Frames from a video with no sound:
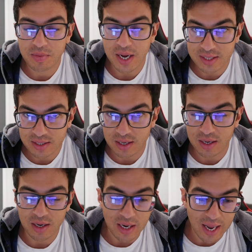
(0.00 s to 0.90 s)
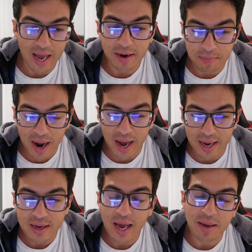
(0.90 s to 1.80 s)
Tesla, led
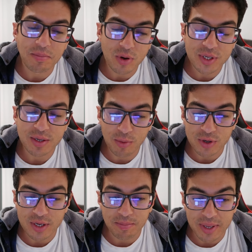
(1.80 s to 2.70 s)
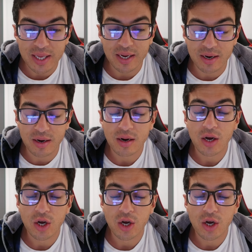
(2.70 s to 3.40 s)
by a multi-billionaire